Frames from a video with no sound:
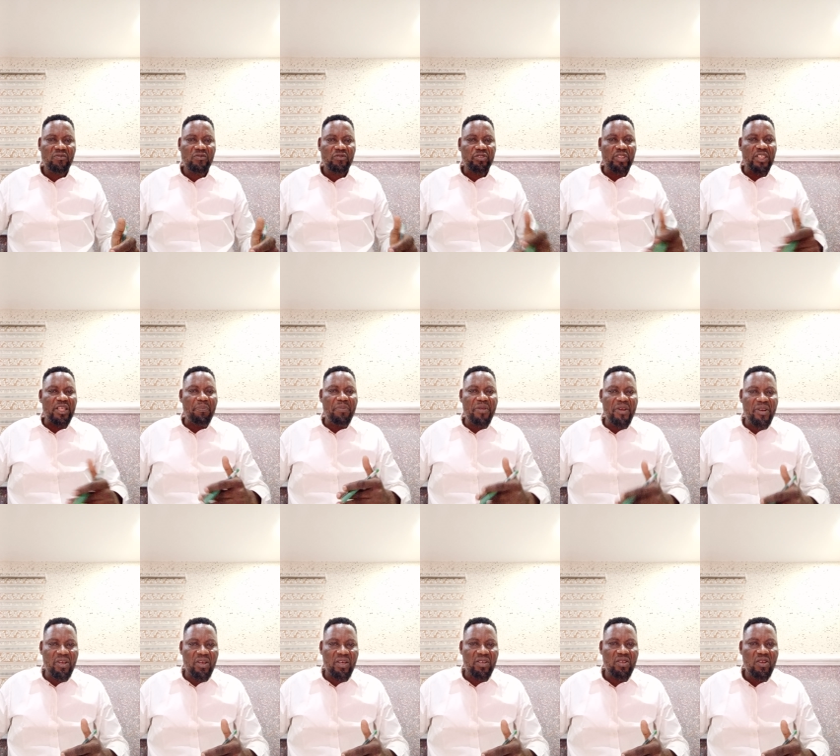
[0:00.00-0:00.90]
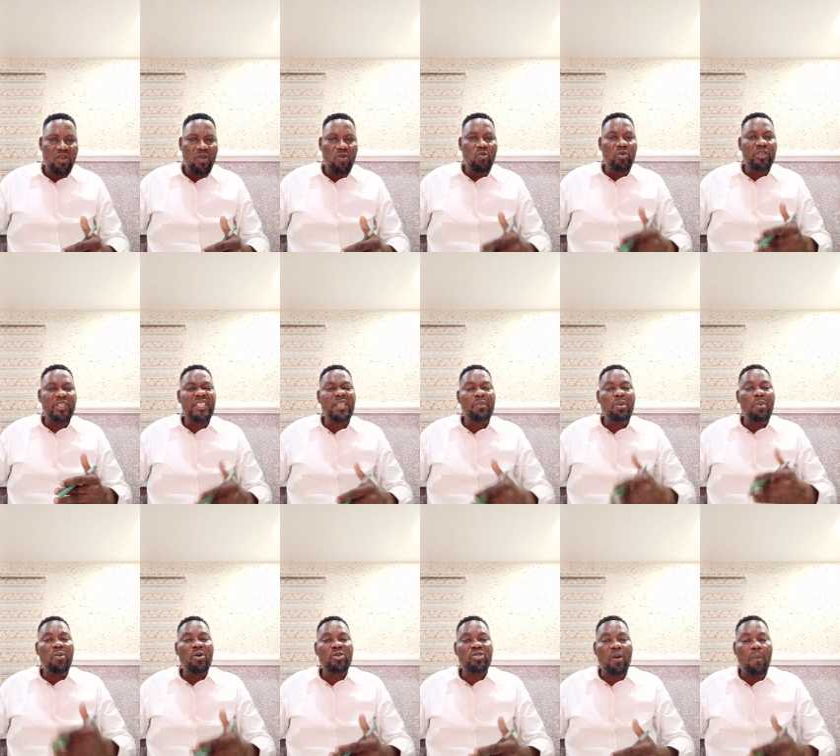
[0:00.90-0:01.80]
for the period, which is the
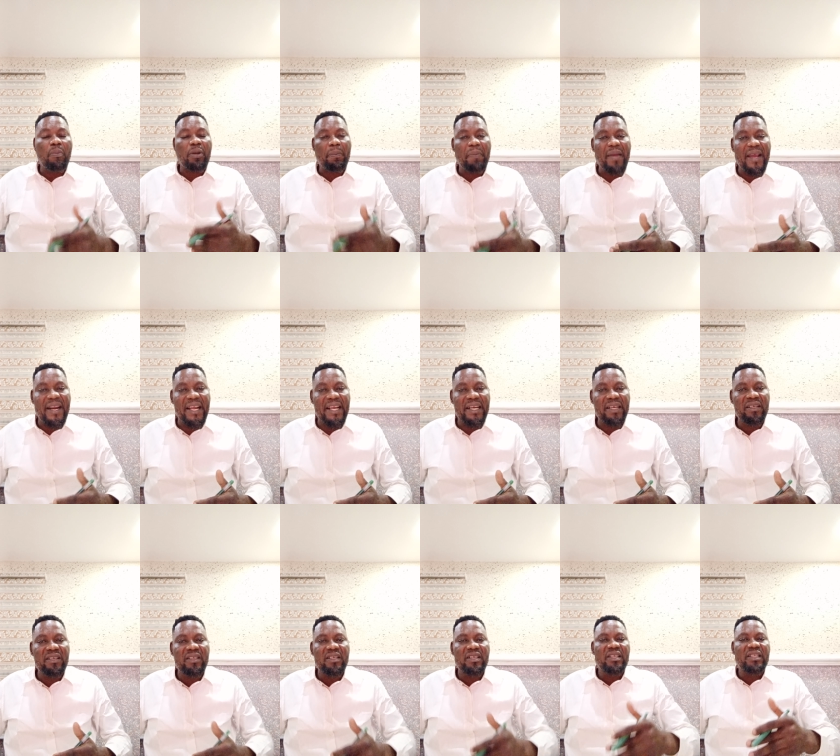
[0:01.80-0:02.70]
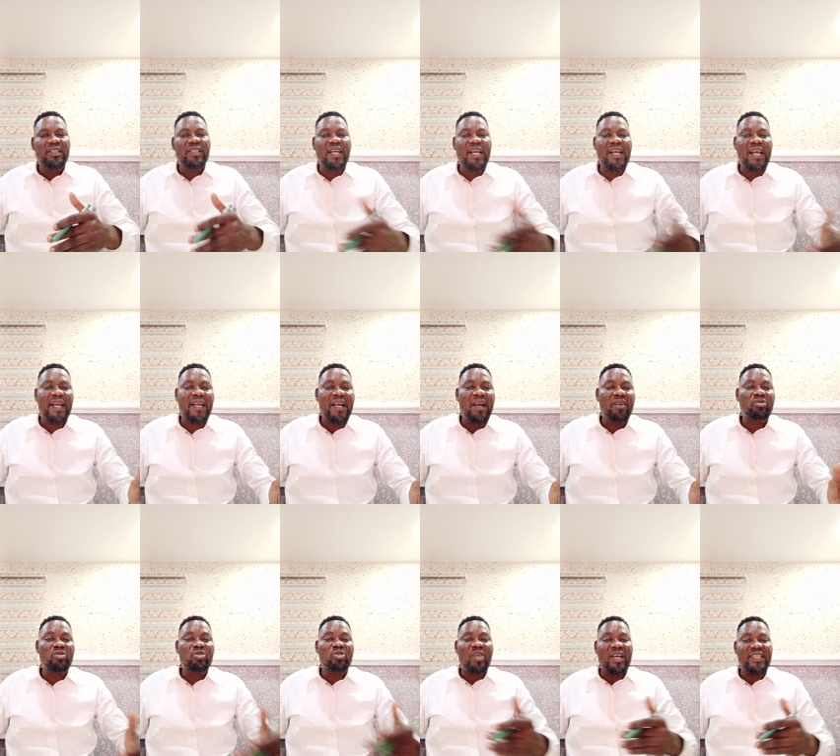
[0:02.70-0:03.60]
purpose of preparing trading
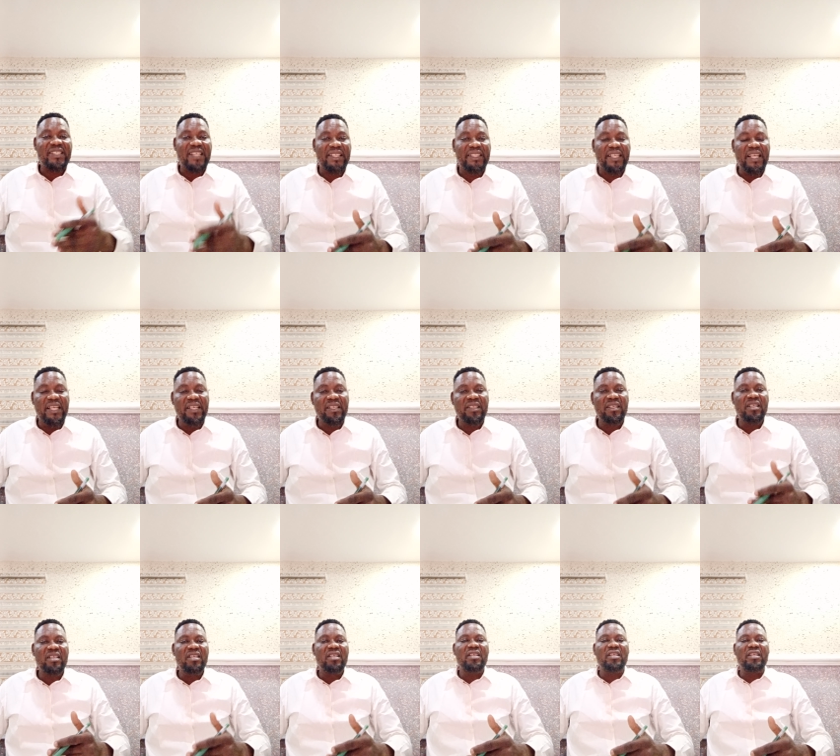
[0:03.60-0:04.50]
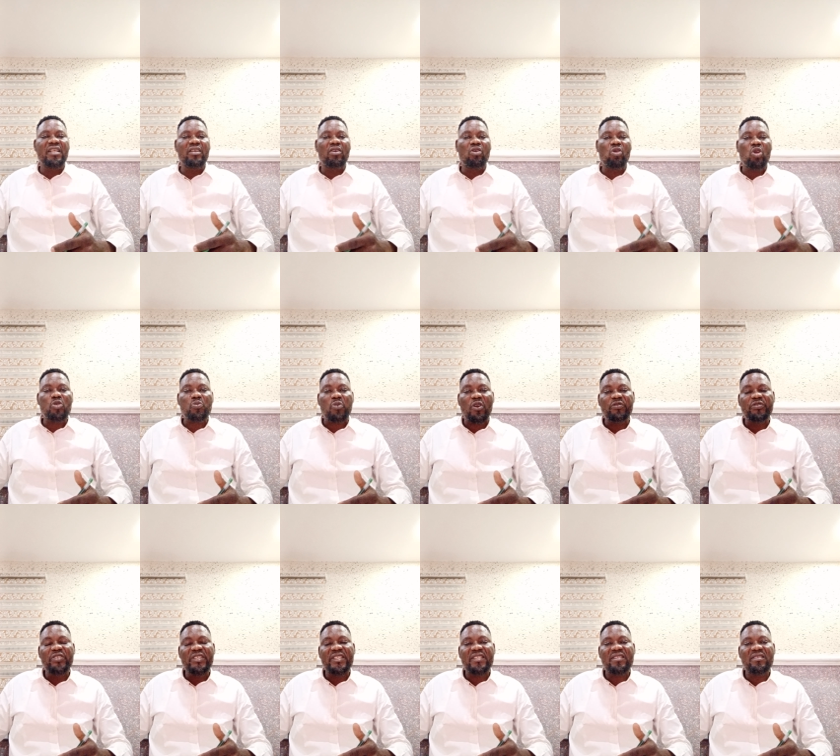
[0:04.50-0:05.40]
account, is to ascertain the gross
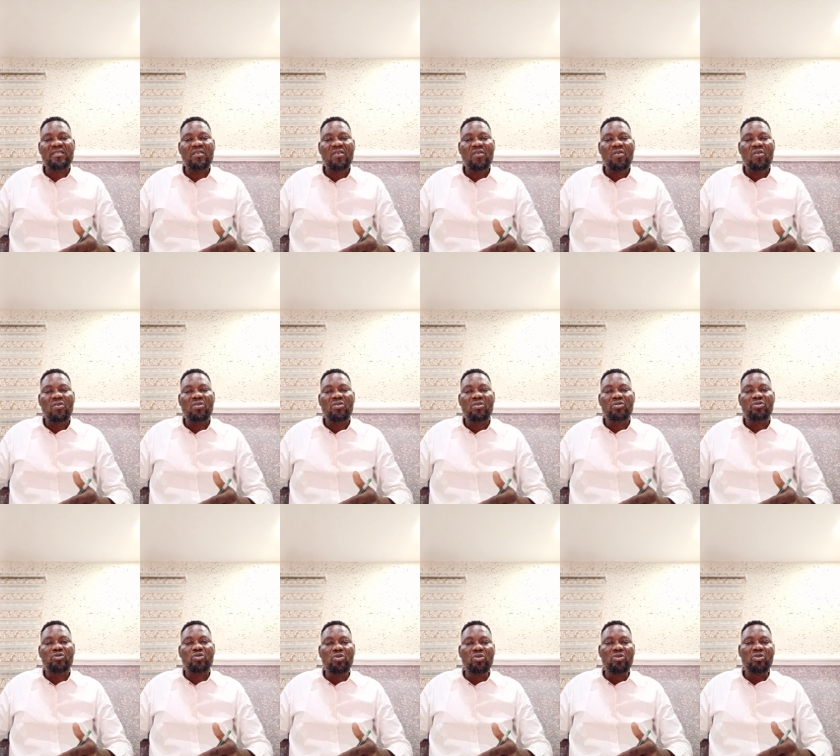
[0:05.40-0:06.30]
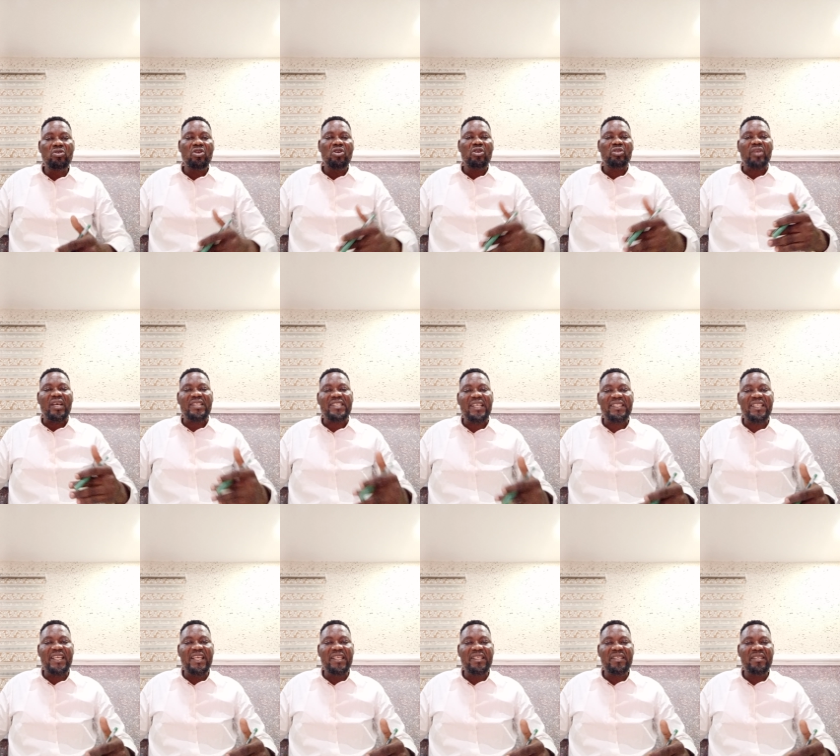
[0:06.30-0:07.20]
profits, 2, to
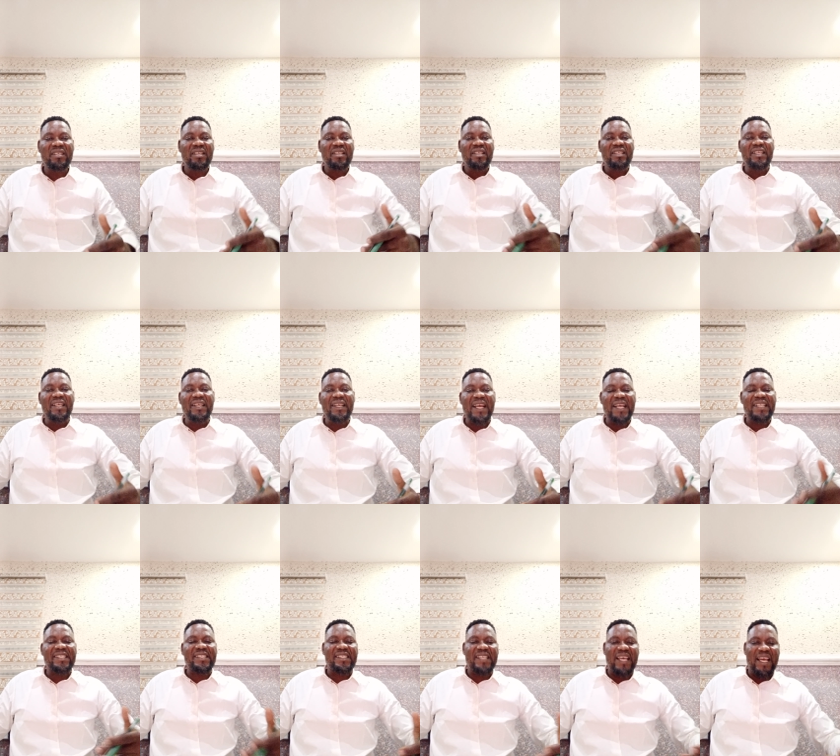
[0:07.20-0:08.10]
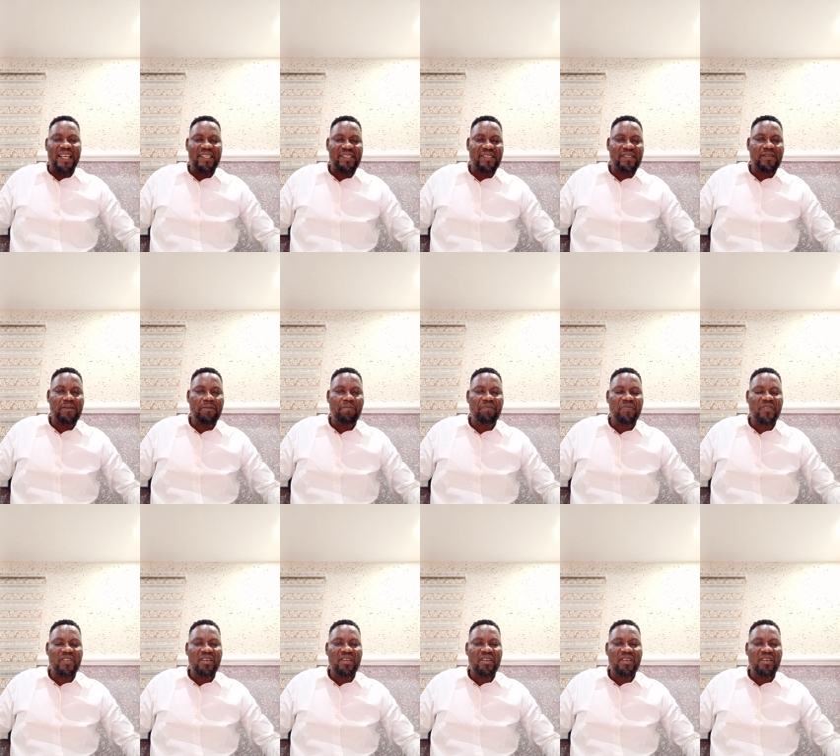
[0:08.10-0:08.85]
ascertain the net sales,